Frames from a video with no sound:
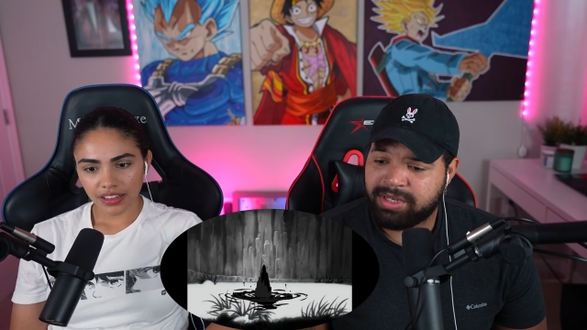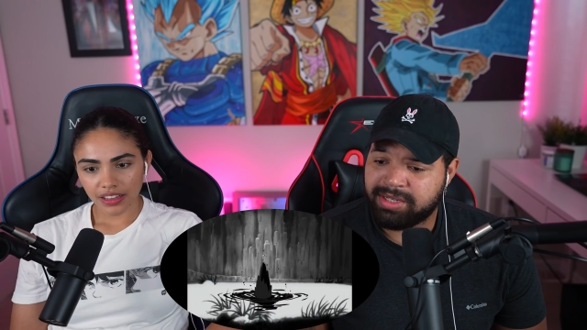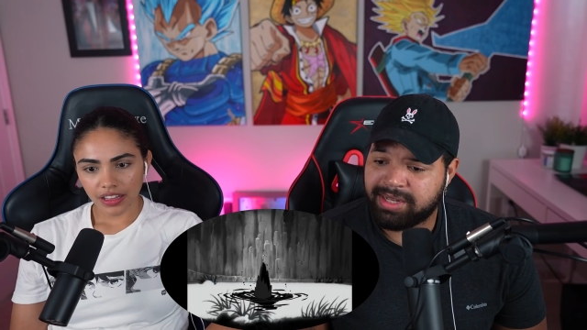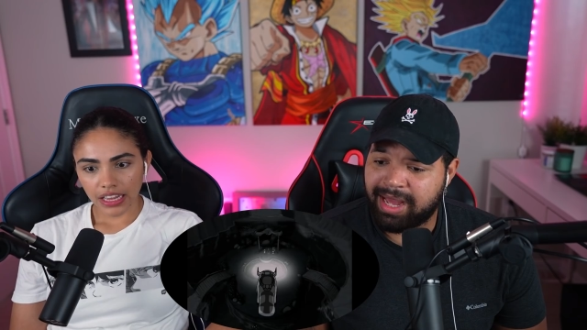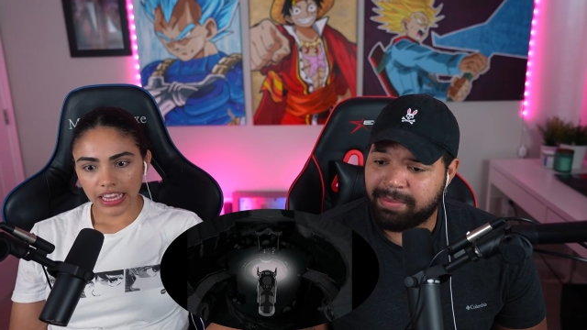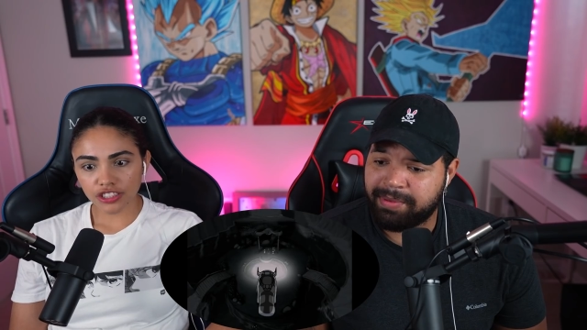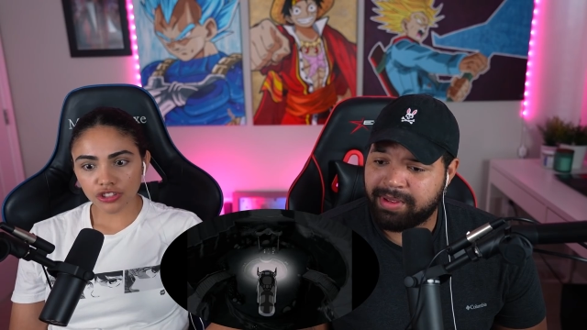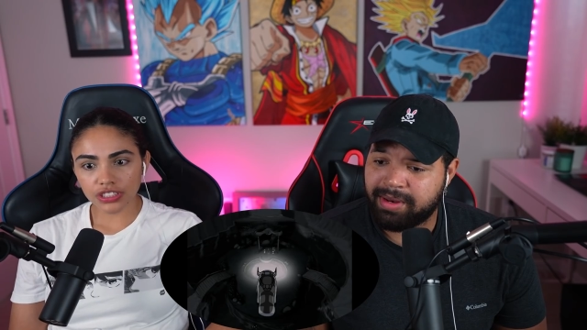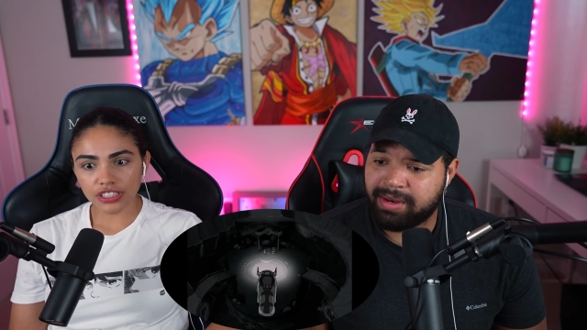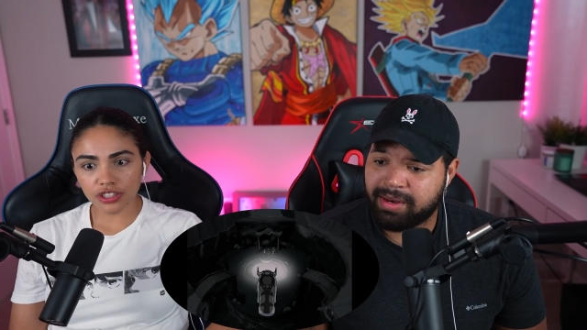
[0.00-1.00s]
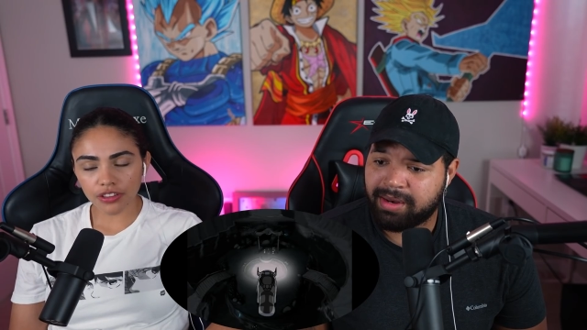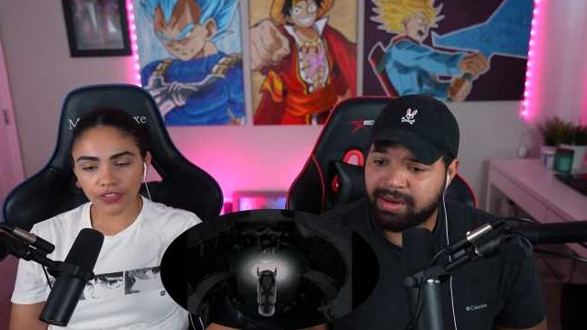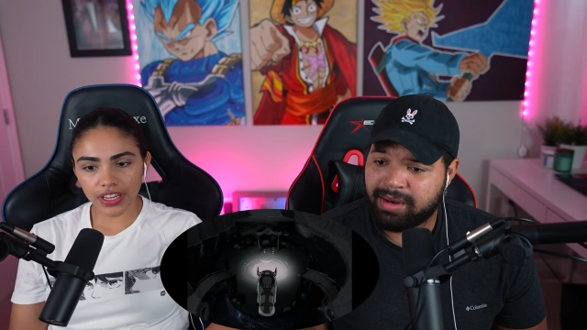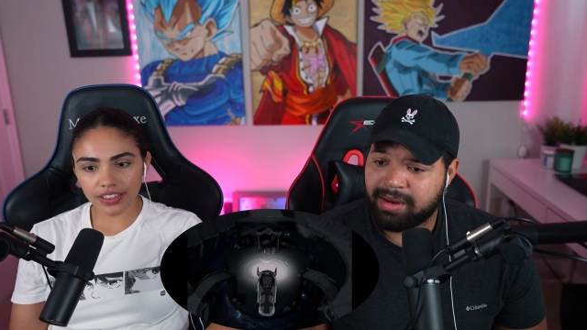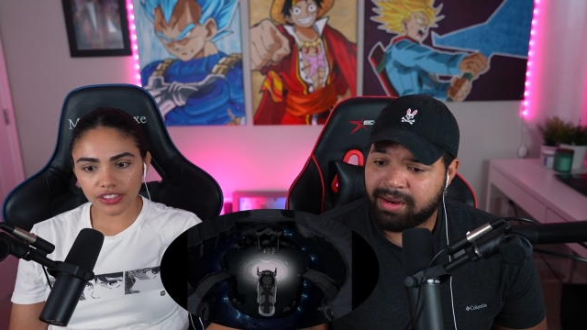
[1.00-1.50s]
Speaker 1: just happened? He turned into the
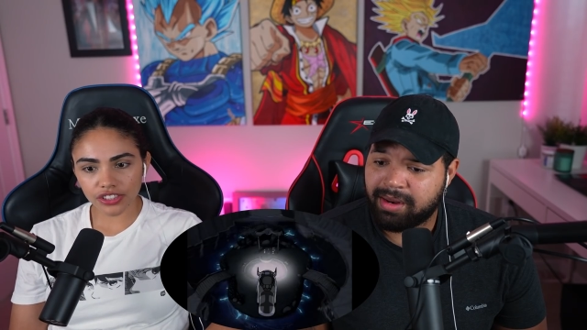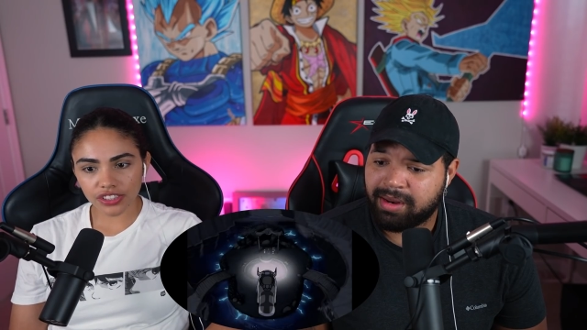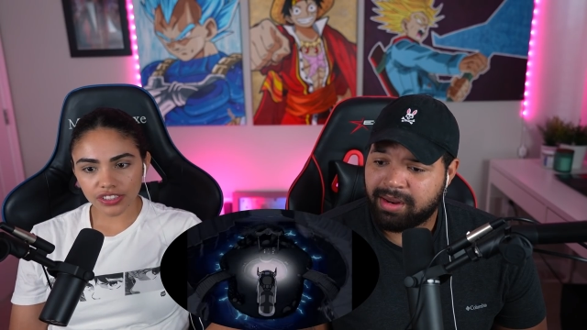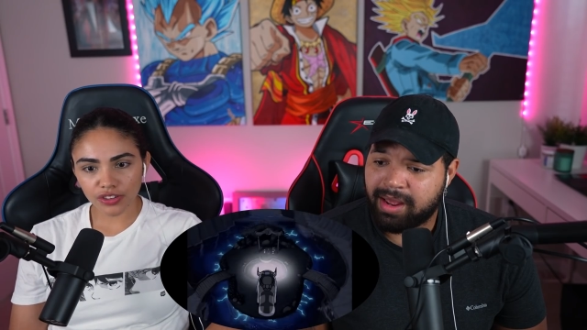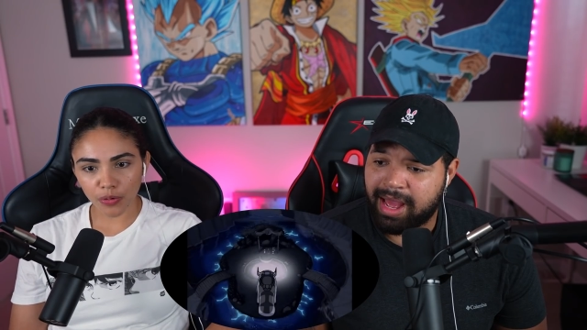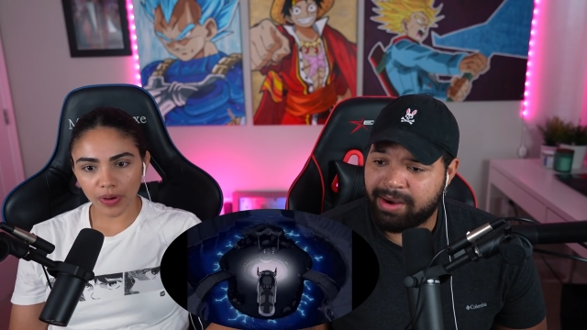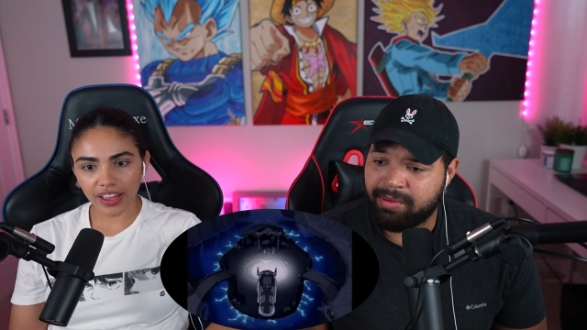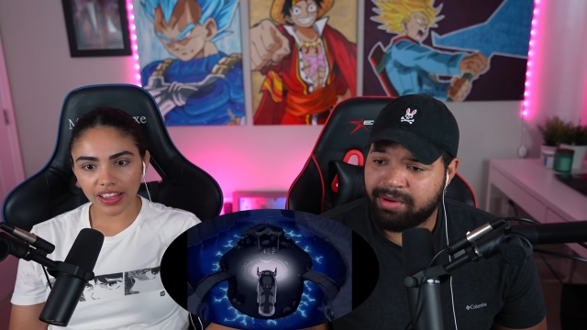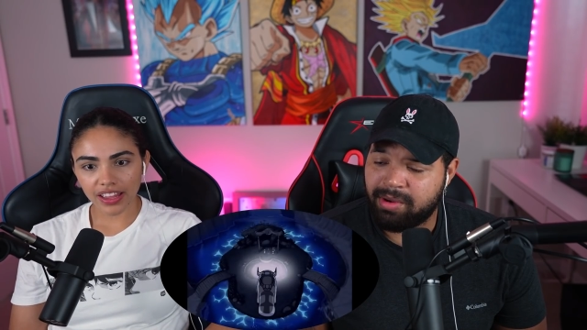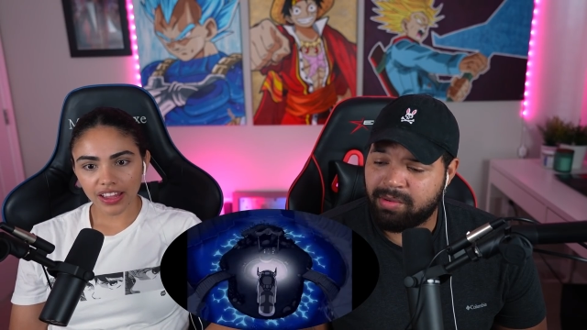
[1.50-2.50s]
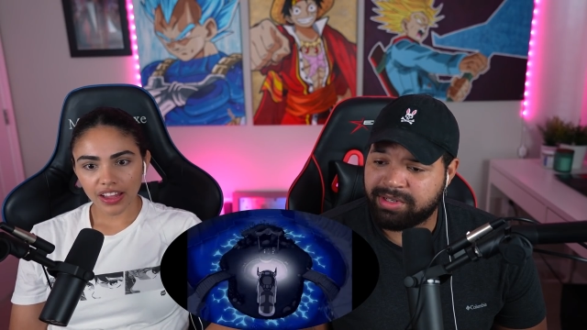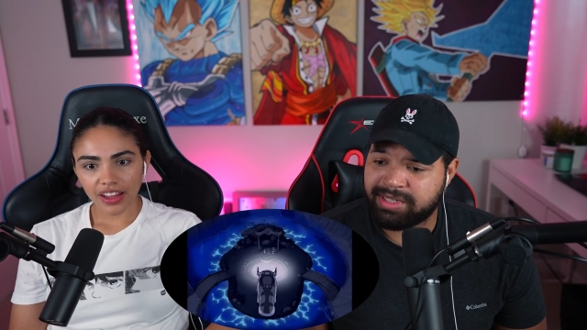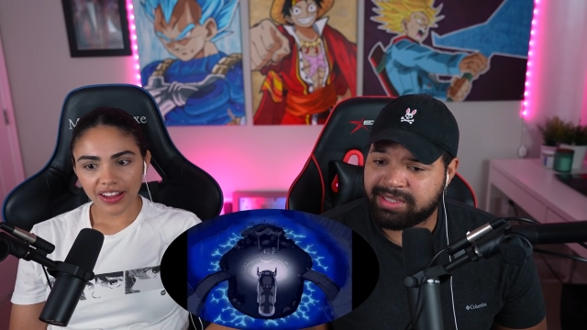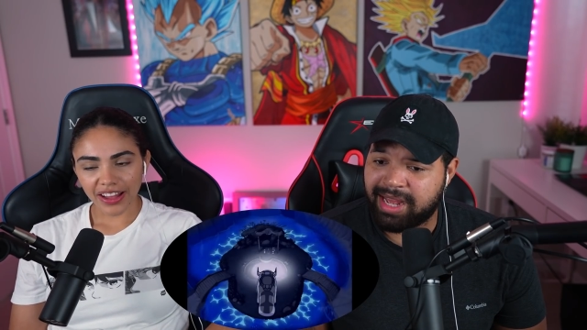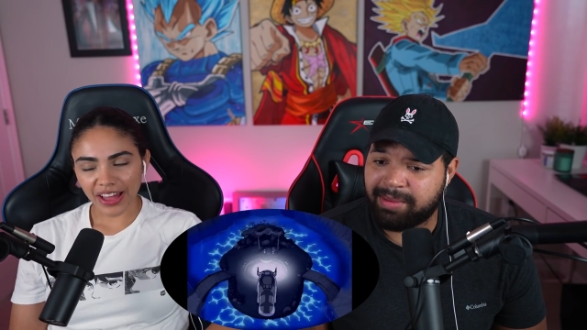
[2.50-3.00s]
fish? No. I way. don't know what
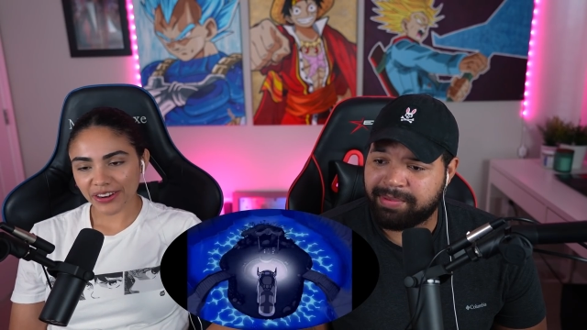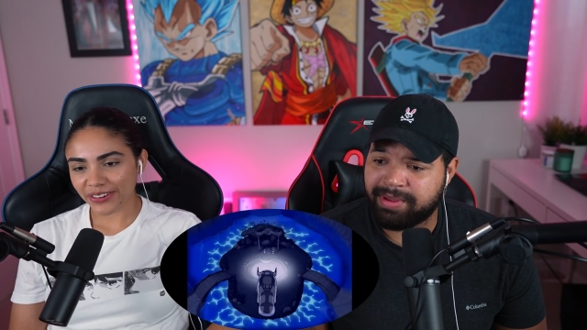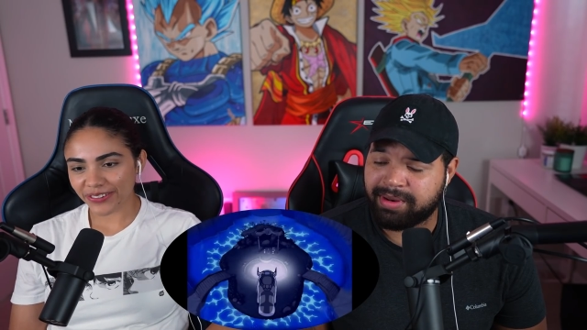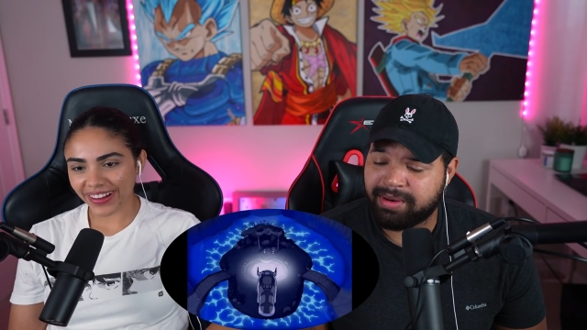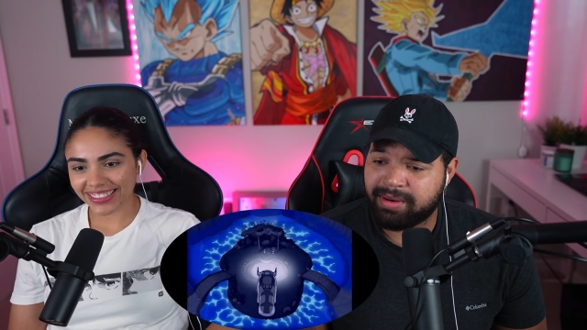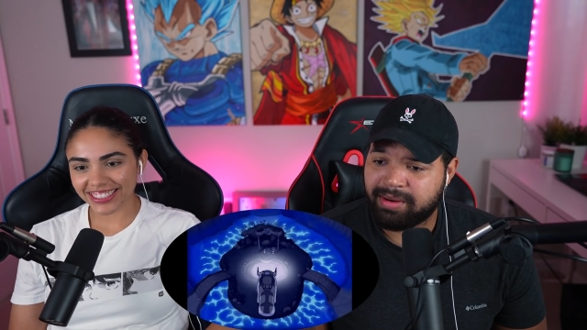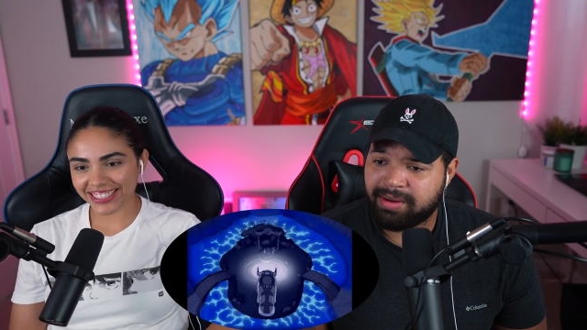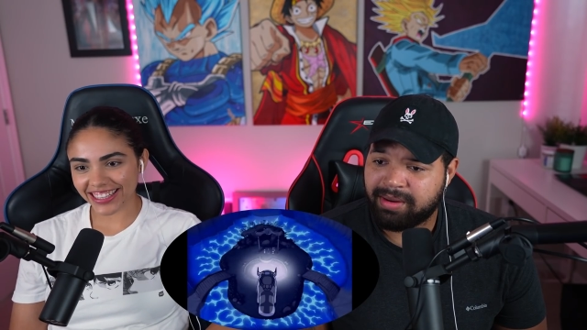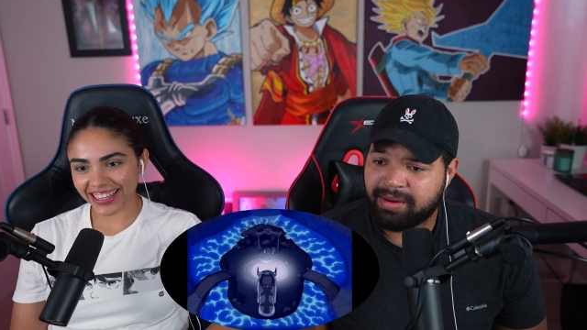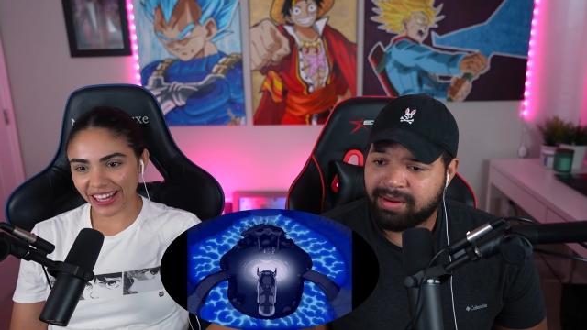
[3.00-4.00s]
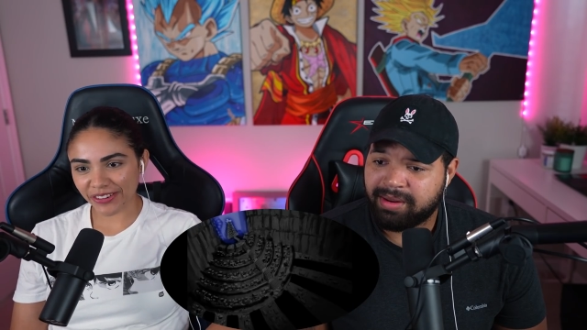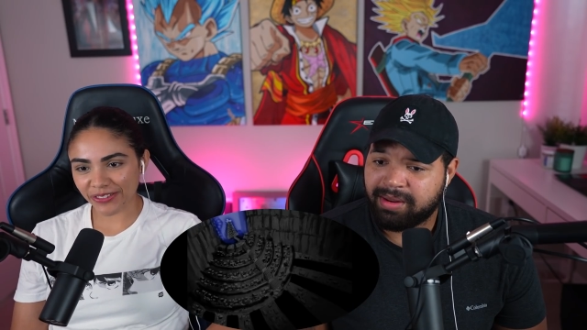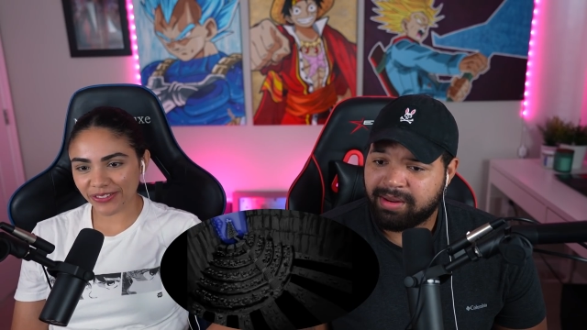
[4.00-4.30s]
just happened. I don't know why I just said that.